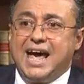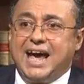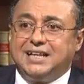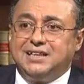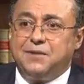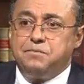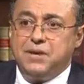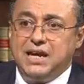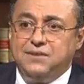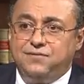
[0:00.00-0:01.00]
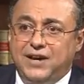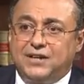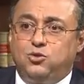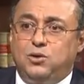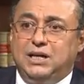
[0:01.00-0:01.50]
And the main
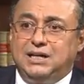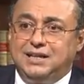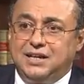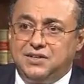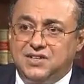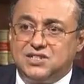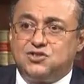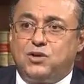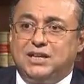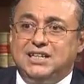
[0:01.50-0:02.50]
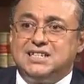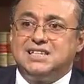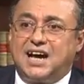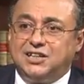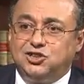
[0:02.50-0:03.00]
factor in this threat
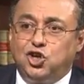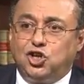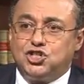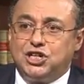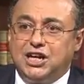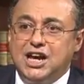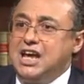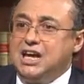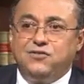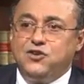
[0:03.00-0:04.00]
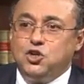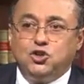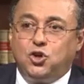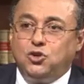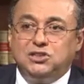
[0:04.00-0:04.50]
is the ideology. If you
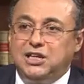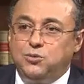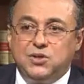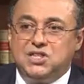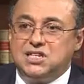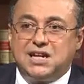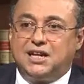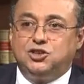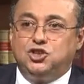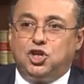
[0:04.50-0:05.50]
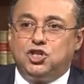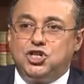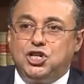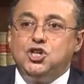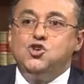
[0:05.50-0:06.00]
don't deal with this
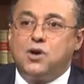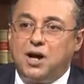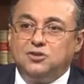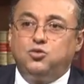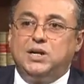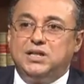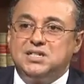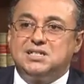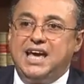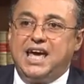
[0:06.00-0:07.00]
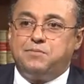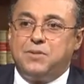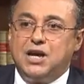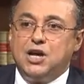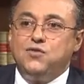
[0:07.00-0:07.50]
ideology, you can't win this game.
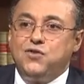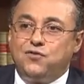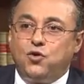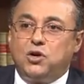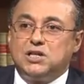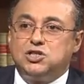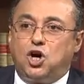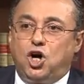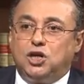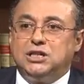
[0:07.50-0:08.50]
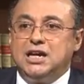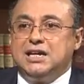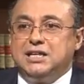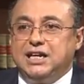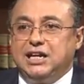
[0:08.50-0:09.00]
If you focused on
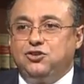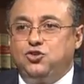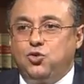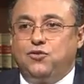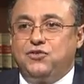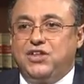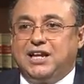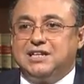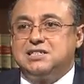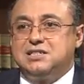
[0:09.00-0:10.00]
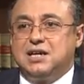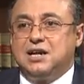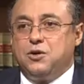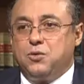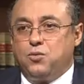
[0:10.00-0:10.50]
the two things,
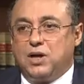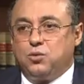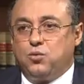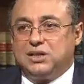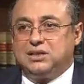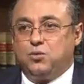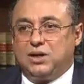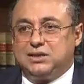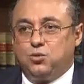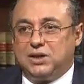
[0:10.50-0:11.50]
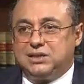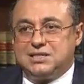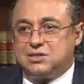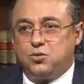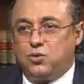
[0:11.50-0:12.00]

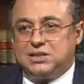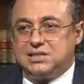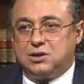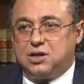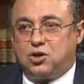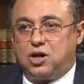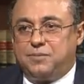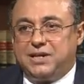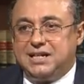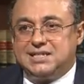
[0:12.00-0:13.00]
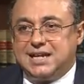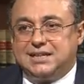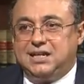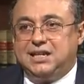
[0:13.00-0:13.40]
what's commonly said